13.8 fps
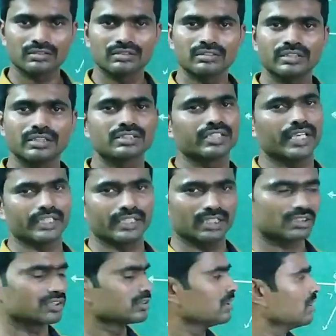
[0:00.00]
these
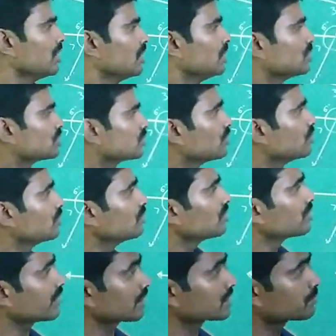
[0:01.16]
angles. So,
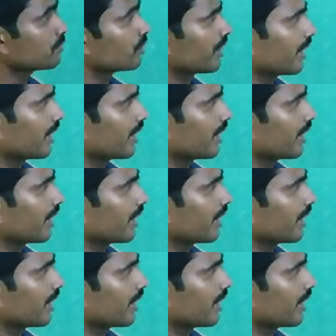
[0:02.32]
corresponding